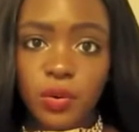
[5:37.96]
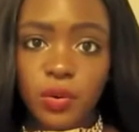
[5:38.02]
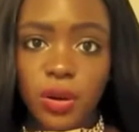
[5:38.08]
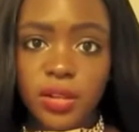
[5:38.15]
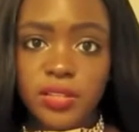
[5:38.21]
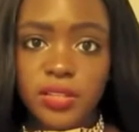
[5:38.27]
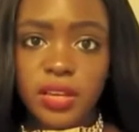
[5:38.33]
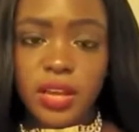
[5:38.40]

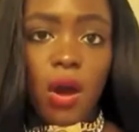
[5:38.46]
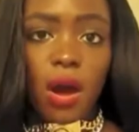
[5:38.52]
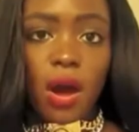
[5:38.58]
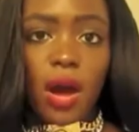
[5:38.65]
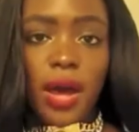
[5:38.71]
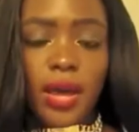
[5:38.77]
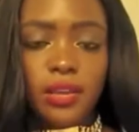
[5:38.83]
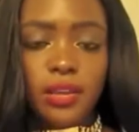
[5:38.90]
last me even
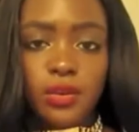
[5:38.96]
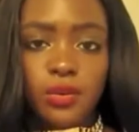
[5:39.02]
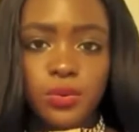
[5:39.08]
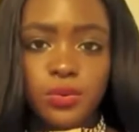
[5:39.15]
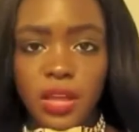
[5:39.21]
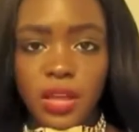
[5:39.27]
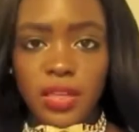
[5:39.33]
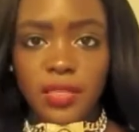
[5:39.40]
longer because
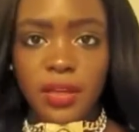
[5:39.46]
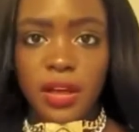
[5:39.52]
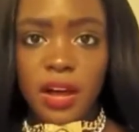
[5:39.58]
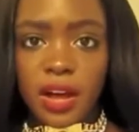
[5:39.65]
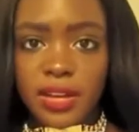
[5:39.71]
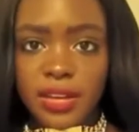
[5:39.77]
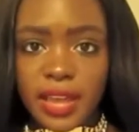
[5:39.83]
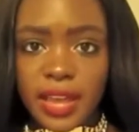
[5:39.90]
now I've sealed the
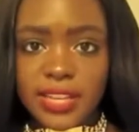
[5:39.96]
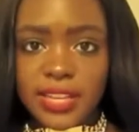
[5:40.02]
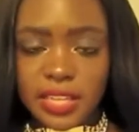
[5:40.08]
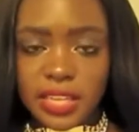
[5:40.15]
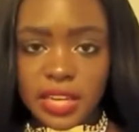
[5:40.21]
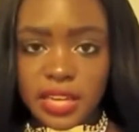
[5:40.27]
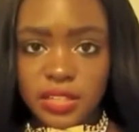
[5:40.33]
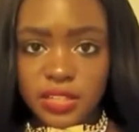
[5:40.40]
wefts, it doesn't
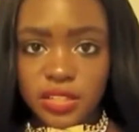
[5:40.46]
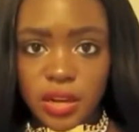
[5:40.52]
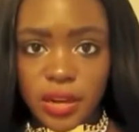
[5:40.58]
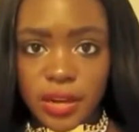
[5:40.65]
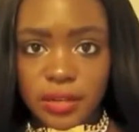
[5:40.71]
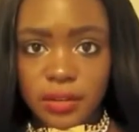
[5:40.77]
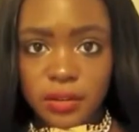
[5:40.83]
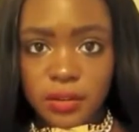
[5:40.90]
shed at
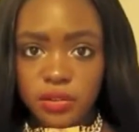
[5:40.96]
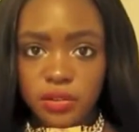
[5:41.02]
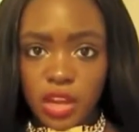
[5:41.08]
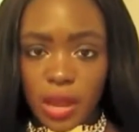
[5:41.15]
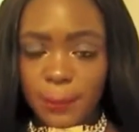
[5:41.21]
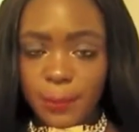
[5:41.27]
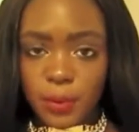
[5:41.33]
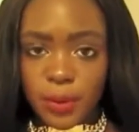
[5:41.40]
all.
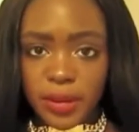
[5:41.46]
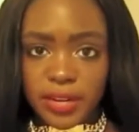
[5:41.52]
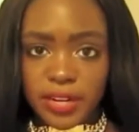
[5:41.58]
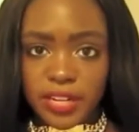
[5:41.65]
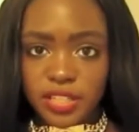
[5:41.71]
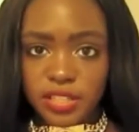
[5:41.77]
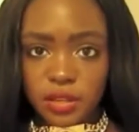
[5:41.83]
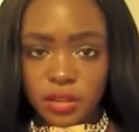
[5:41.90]

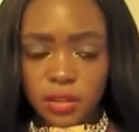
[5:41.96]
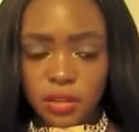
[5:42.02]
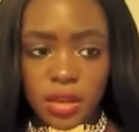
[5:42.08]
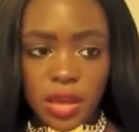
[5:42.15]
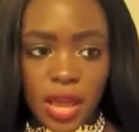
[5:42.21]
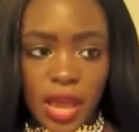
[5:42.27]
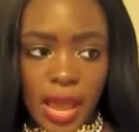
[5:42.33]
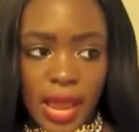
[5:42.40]
From the
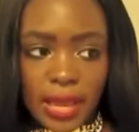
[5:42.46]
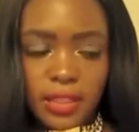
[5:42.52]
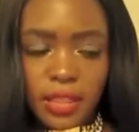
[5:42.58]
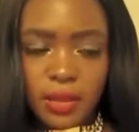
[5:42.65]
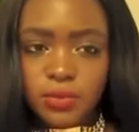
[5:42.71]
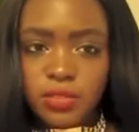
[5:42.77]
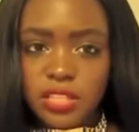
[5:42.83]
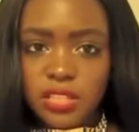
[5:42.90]
side
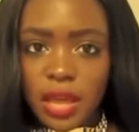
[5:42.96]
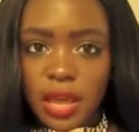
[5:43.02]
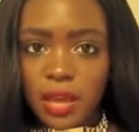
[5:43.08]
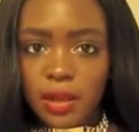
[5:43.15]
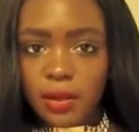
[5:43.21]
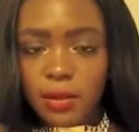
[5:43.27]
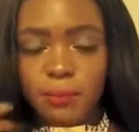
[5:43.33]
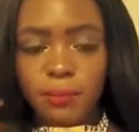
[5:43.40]
it's like
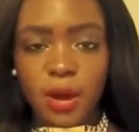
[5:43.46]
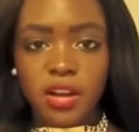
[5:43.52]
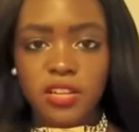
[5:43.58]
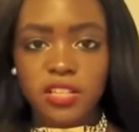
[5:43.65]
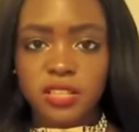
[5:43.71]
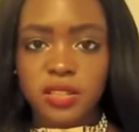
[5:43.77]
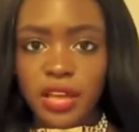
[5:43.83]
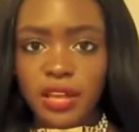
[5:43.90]
here,
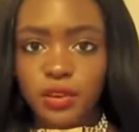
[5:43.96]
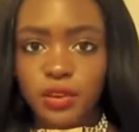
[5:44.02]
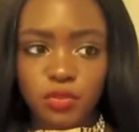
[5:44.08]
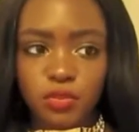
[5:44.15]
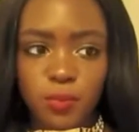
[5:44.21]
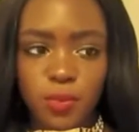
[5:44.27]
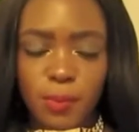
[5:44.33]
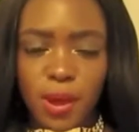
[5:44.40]
and from
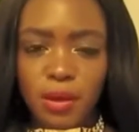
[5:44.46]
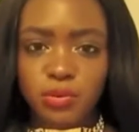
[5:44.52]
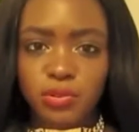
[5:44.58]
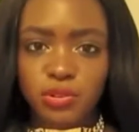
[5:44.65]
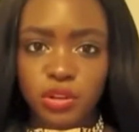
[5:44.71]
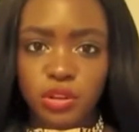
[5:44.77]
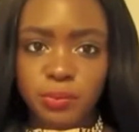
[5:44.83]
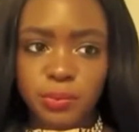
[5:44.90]
the back
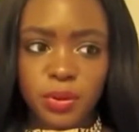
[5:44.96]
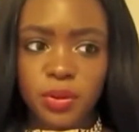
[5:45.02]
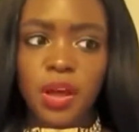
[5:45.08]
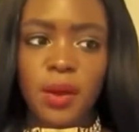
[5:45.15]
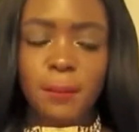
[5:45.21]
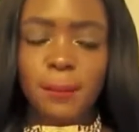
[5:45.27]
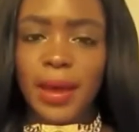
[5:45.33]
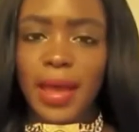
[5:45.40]

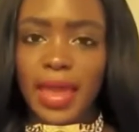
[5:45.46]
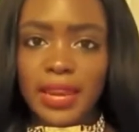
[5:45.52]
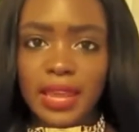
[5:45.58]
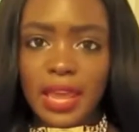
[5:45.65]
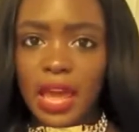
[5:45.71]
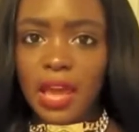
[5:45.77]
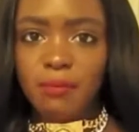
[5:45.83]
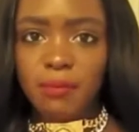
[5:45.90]

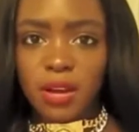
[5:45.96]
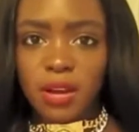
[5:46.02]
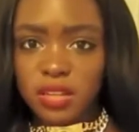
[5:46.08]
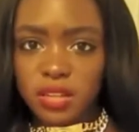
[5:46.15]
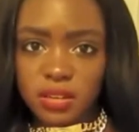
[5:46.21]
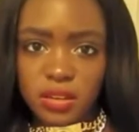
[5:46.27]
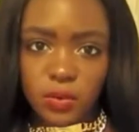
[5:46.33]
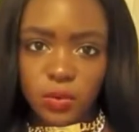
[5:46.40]
it's
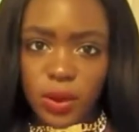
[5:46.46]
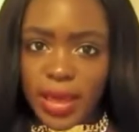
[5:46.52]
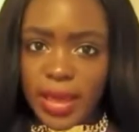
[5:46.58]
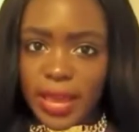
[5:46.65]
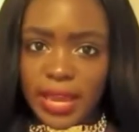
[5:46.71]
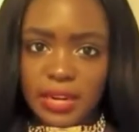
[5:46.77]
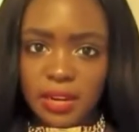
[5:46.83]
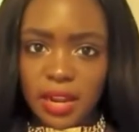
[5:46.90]
this long.
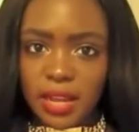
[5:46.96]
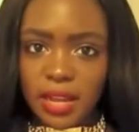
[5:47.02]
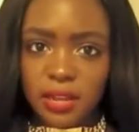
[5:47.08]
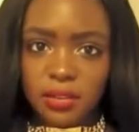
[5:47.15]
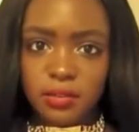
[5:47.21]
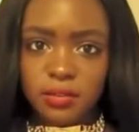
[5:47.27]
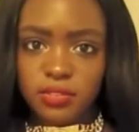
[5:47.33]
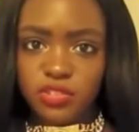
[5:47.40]

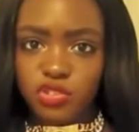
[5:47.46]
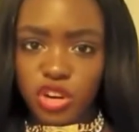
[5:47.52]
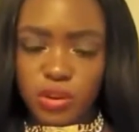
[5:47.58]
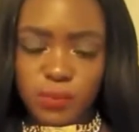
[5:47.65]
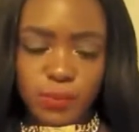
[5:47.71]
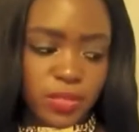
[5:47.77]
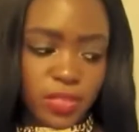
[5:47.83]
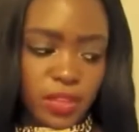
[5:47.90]

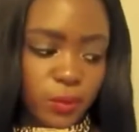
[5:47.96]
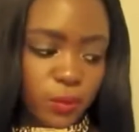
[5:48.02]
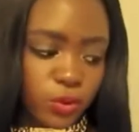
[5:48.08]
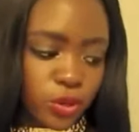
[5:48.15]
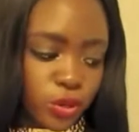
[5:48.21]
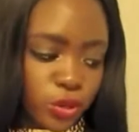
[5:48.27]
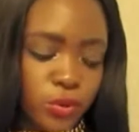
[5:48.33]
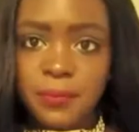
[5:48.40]

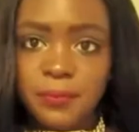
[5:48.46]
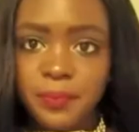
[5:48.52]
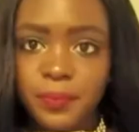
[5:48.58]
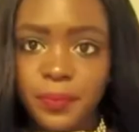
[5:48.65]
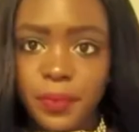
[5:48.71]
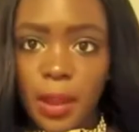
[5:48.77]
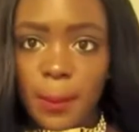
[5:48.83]
From the back.